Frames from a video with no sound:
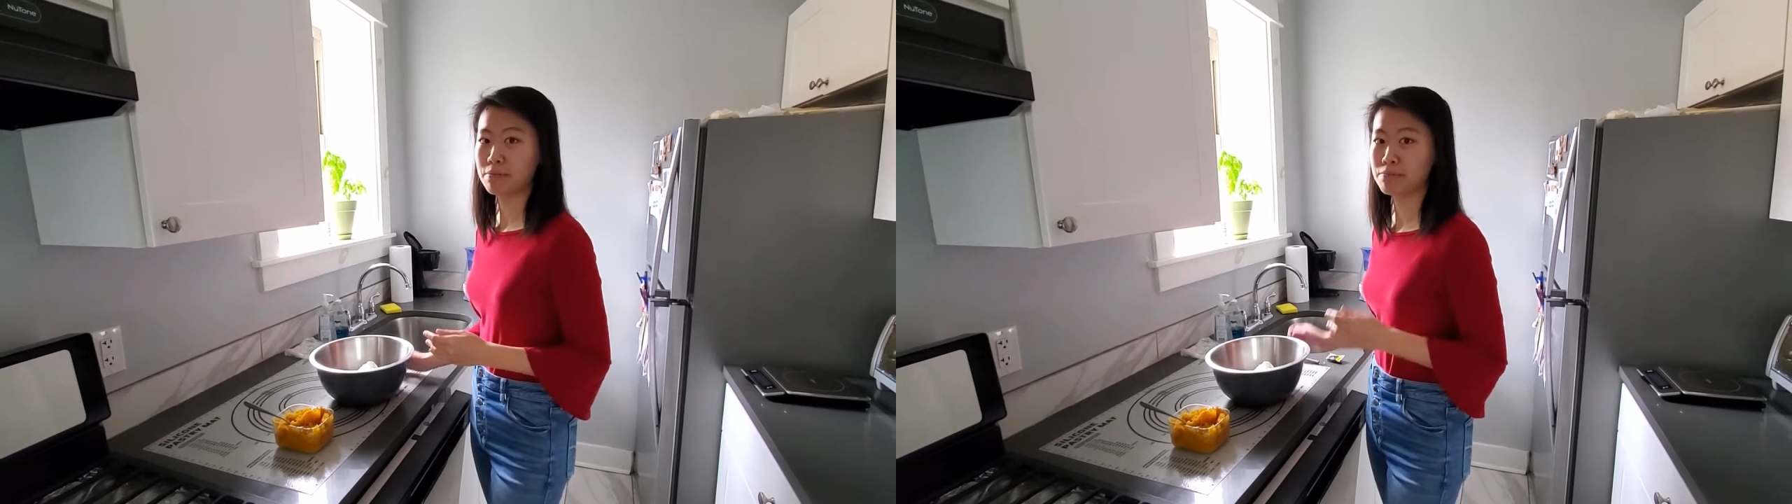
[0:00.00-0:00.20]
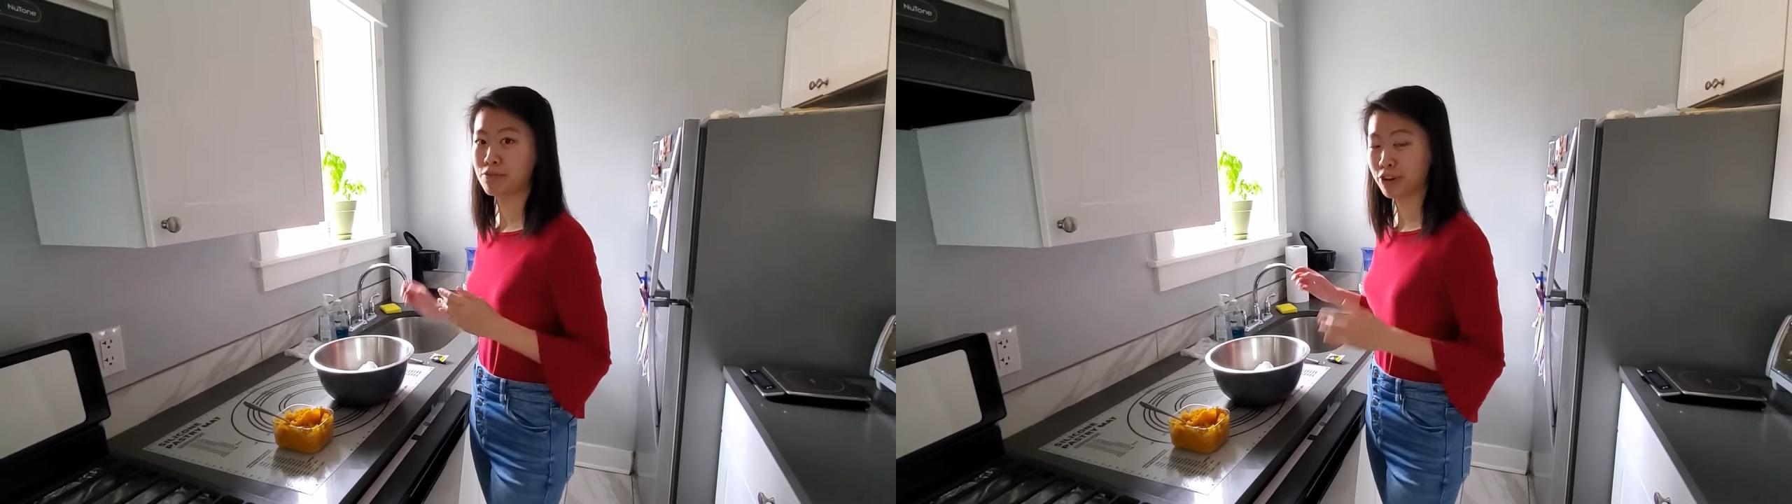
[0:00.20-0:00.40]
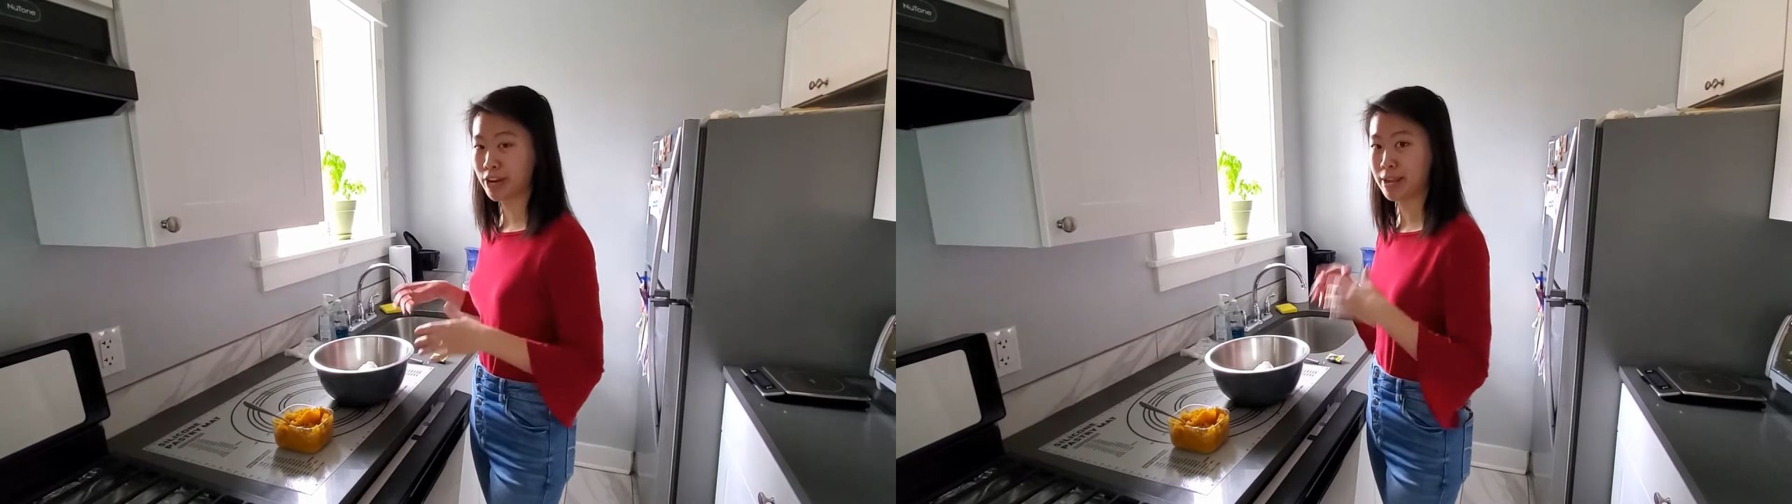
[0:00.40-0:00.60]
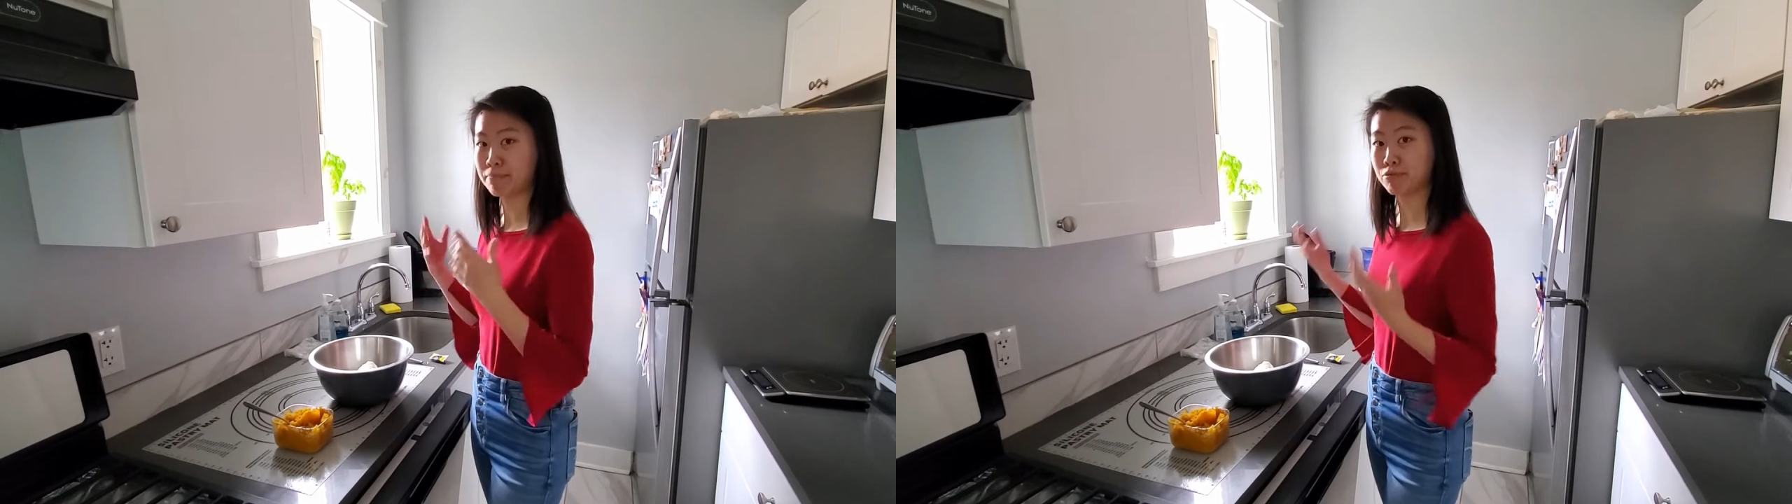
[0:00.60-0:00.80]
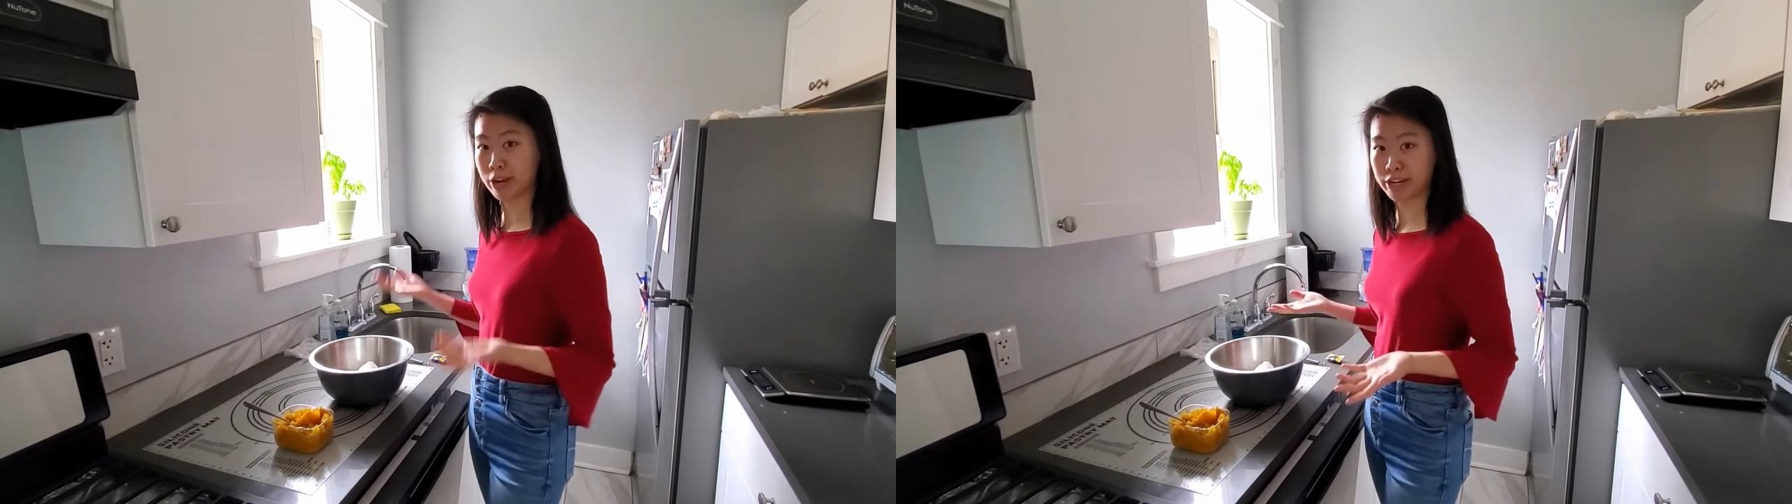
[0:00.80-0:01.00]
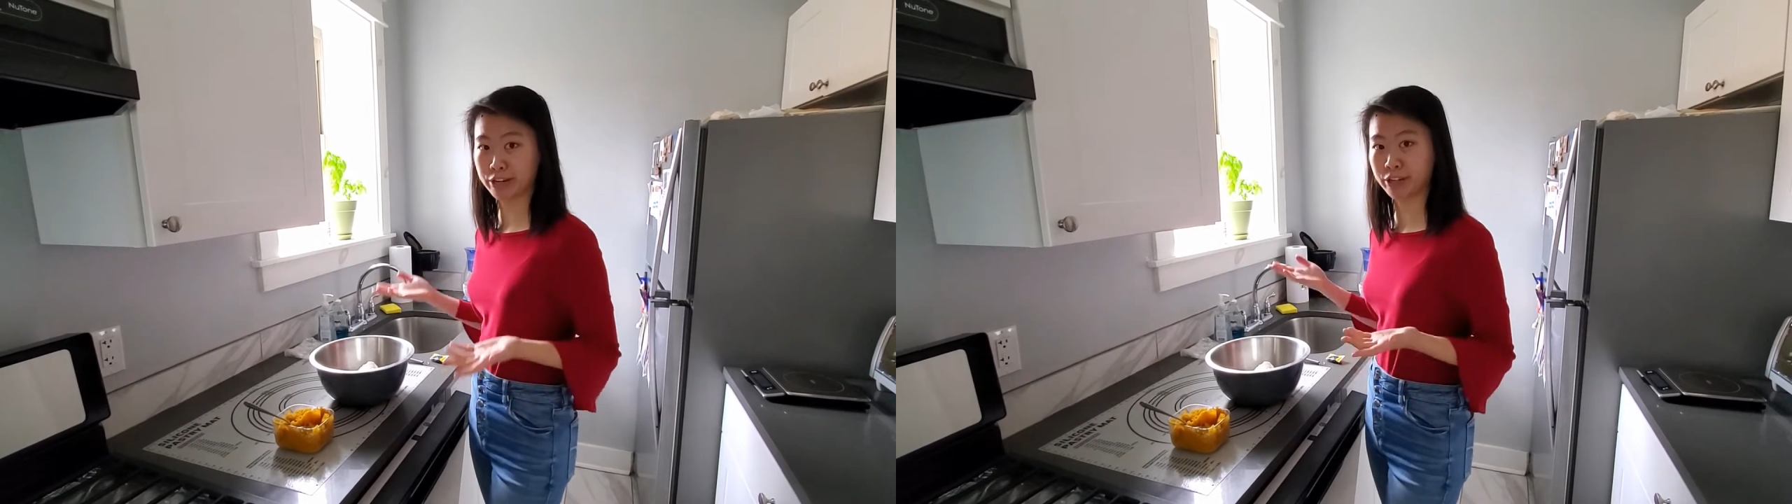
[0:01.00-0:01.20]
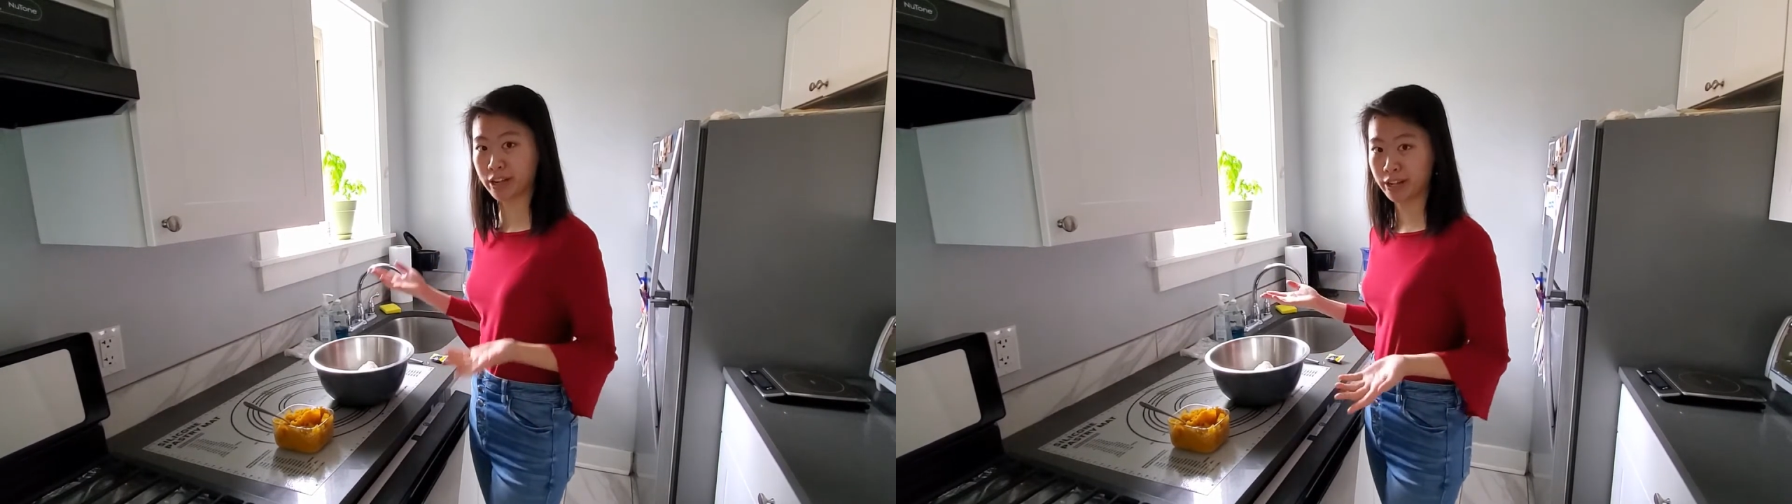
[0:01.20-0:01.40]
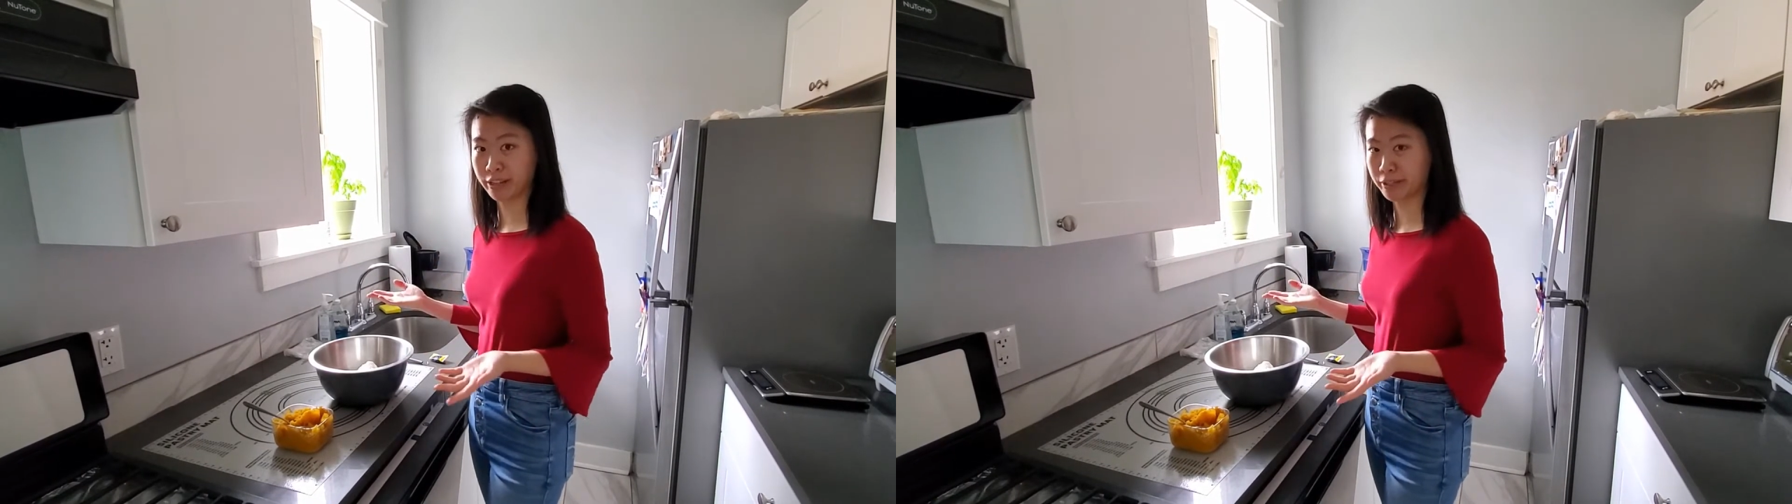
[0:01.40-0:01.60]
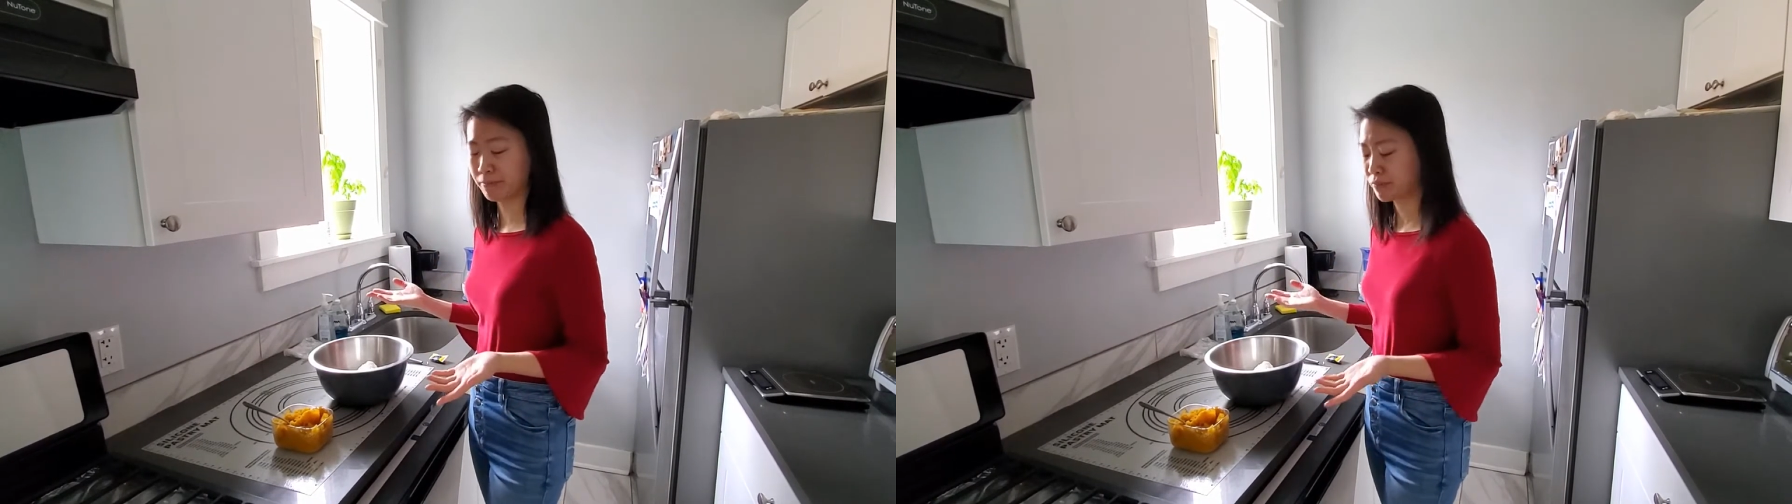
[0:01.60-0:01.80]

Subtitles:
for a brighter color.